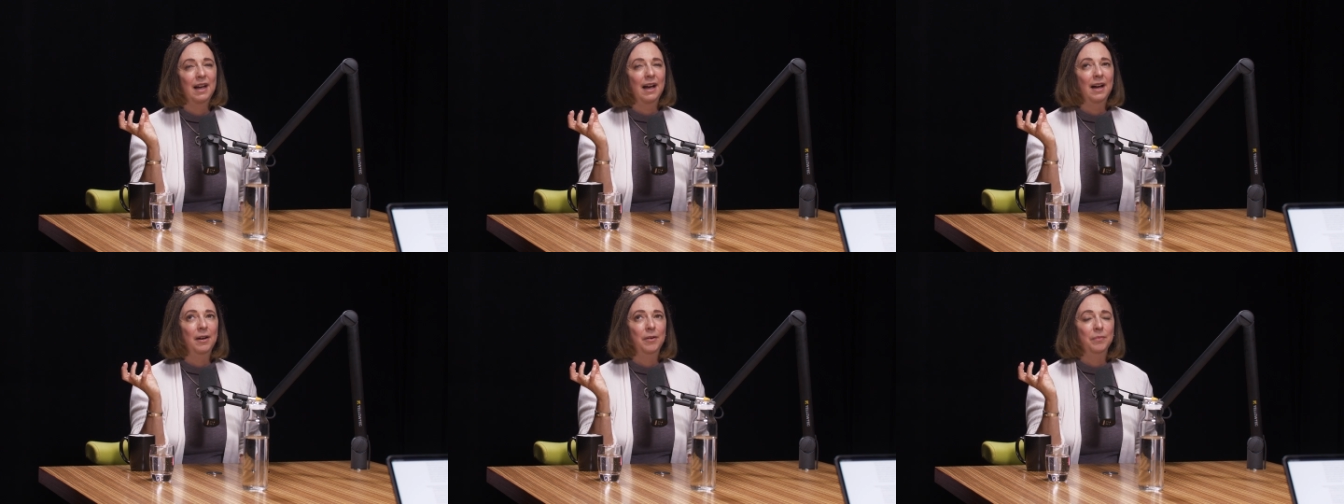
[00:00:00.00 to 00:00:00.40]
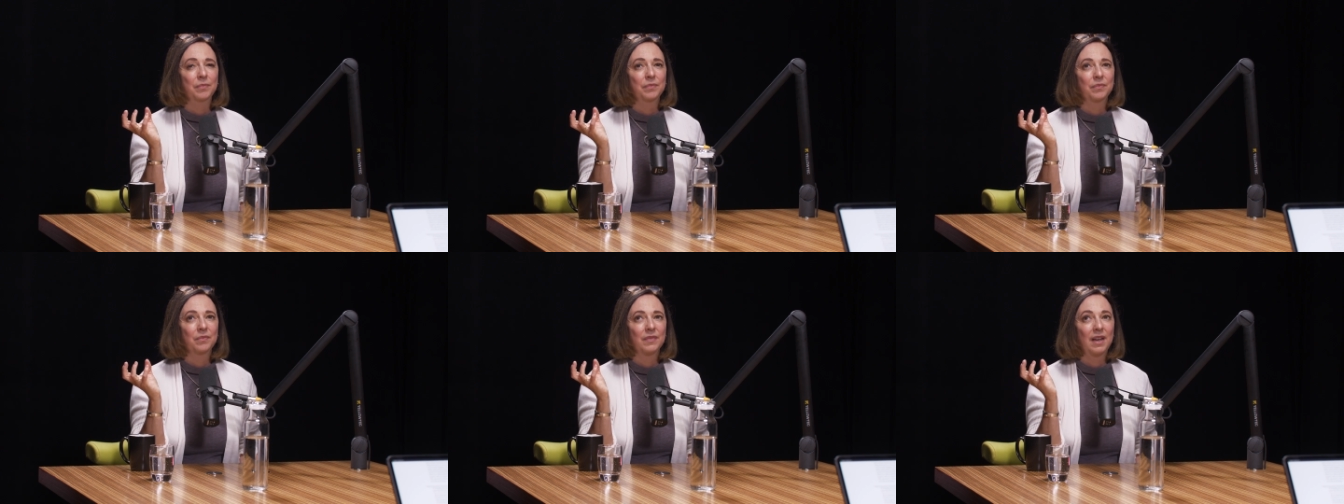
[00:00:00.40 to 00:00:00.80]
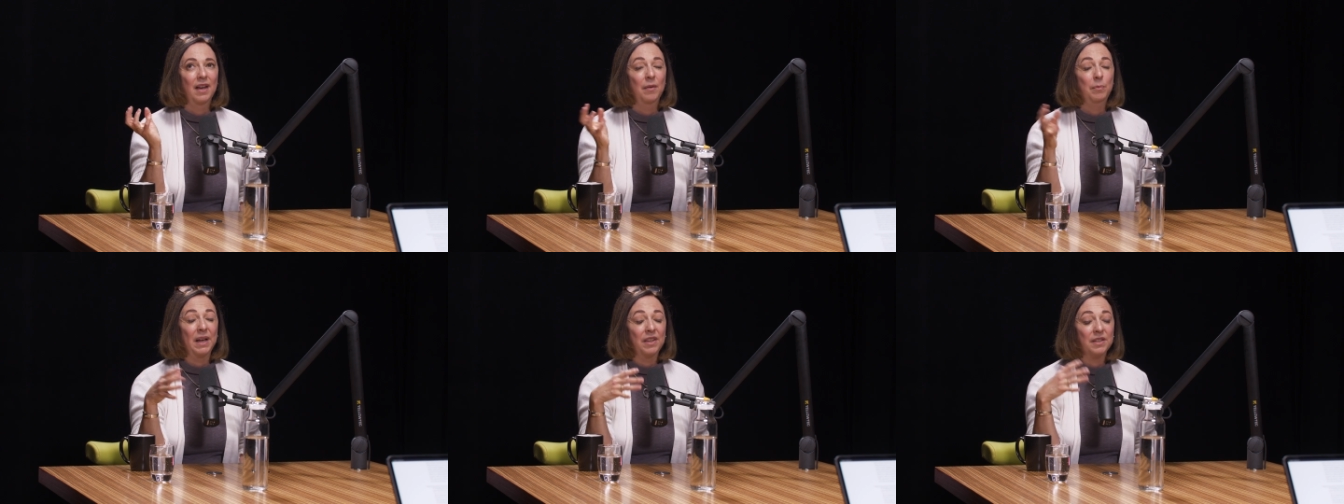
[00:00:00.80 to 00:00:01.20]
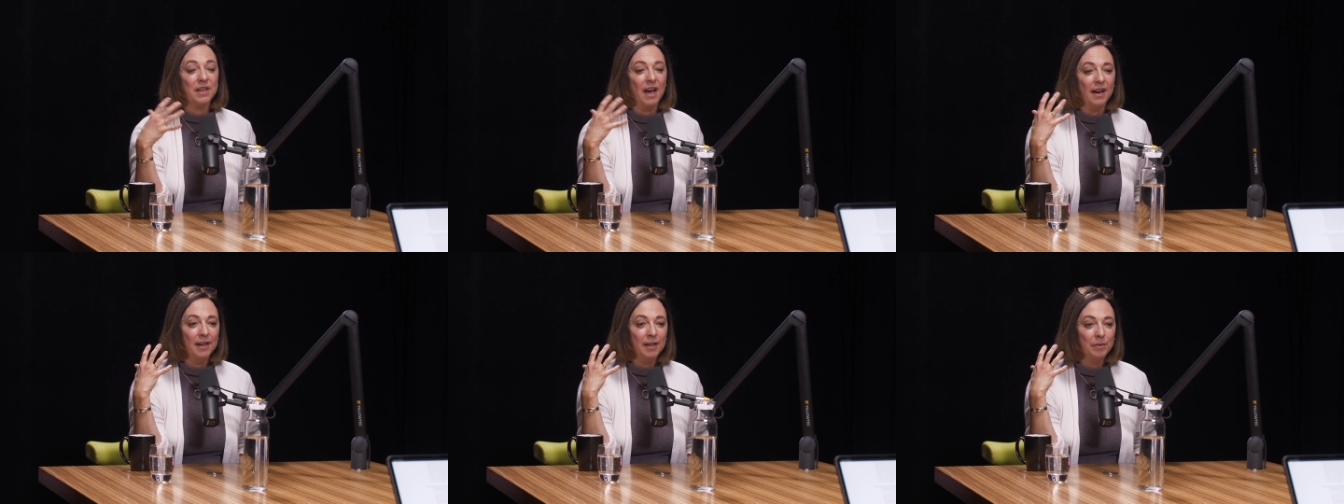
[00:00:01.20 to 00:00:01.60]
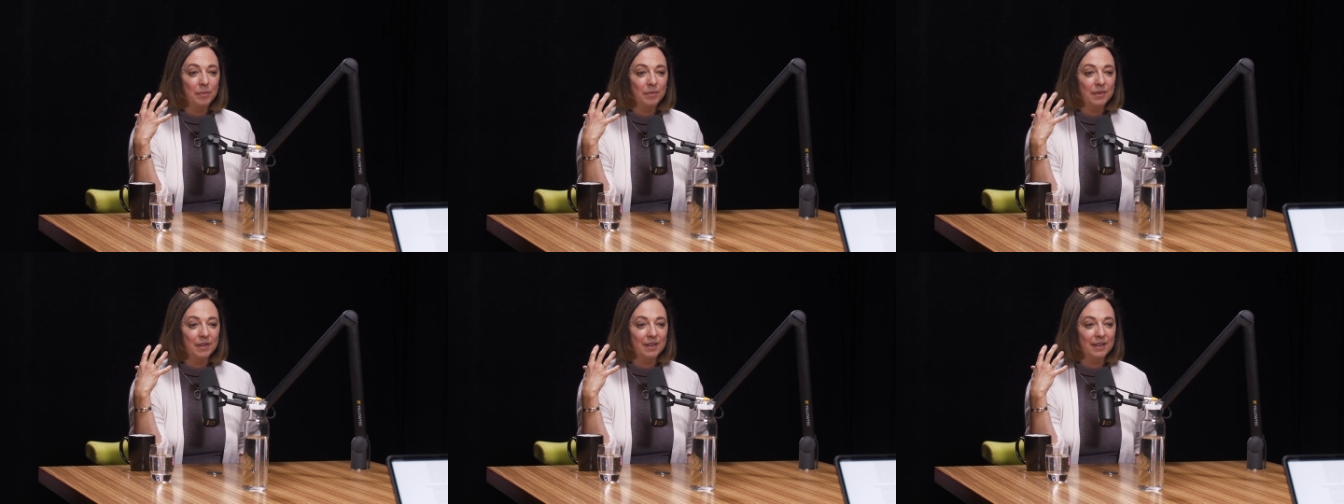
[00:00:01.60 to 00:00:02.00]
Um, and by the
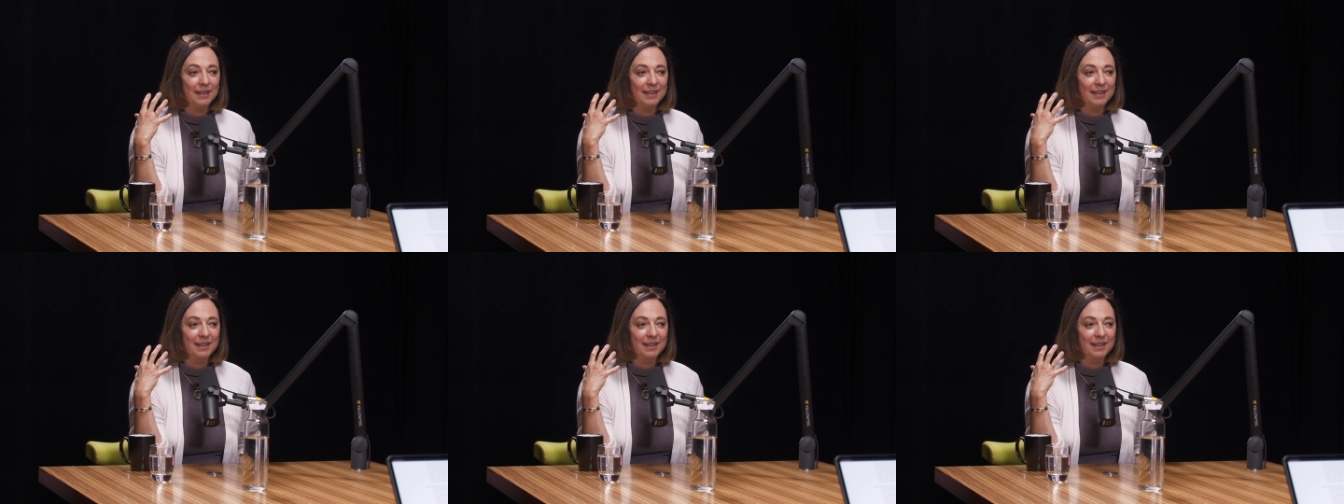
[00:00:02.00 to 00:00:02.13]
time,